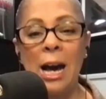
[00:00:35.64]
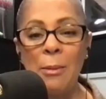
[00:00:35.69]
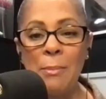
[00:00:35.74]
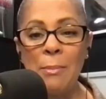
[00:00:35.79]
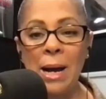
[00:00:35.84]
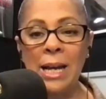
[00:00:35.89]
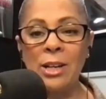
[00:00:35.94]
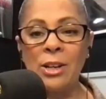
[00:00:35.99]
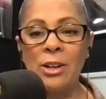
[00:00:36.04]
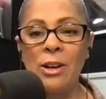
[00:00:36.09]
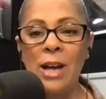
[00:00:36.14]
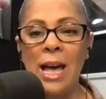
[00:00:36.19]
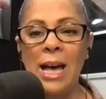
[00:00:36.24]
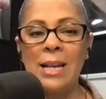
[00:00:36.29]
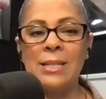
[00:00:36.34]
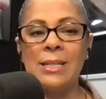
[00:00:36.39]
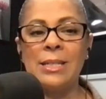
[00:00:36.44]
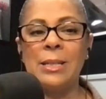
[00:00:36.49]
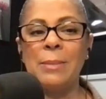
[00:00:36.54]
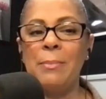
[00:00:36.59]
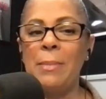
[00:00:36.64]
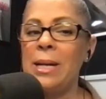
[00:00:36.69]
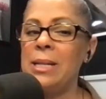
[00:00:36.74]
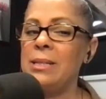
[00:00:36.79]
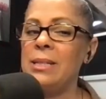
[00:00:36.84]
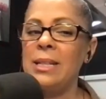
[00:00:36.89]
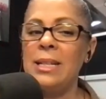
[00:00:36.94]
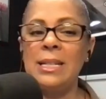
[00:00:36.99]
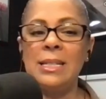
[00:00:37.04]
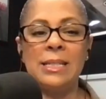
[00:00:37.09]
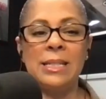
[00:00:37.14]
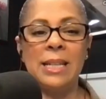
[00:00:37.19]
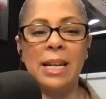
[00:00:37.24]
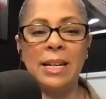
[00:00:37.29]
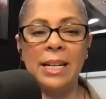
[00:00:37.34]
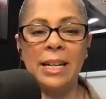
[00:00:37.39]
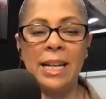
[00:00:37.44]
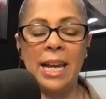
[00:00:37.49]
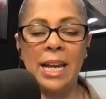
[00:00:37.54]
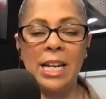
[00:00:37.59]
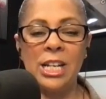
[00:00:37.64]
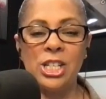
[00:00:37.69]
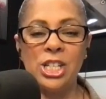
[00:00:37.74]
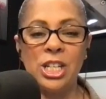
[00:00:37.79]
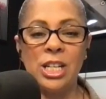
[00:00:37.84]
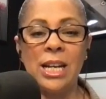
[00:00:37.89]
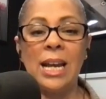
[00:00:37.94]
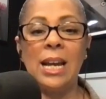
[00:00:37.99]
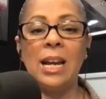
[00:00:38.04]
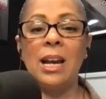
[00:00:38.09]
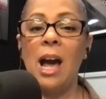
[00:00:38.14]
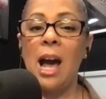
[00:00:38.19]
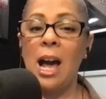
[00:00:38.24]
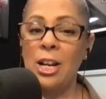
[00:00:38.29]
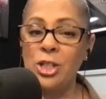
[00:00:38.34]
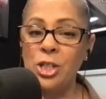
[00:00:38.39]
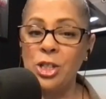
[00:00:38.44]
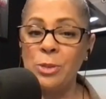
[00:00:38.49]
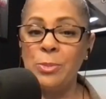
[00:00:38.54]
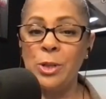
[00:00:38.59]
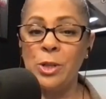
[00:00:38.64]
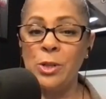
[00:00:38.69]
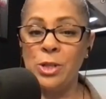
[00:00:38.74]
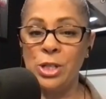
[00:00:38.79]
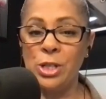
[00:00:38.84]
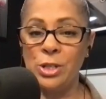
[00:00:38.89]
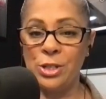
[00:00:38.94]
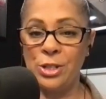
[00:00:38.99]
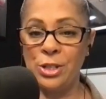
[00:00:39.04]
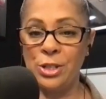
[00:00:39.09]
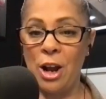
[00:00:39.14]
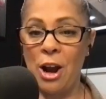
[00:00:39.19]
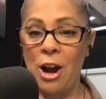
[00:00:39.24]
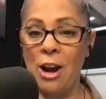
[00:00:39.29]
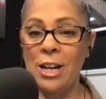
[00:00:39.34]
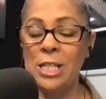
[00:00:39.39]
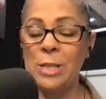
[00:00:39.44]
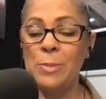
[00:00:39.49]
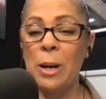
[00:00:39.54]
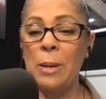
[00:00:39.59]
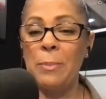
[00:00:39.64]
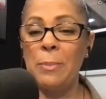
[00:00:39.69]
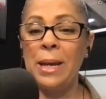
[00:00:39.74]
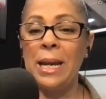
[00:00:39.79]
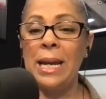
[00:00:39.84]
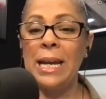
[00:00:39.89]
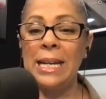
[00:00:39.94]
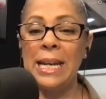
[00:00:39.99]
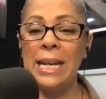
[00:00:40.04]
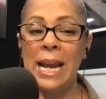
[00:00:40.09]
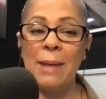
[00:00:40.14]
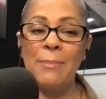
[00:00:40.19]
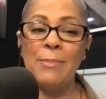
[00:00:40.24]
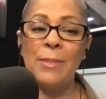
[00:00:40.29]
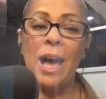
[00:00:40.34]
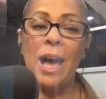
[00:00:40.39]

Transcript: Michael has cemented his dedication and contribution to the arts by being named the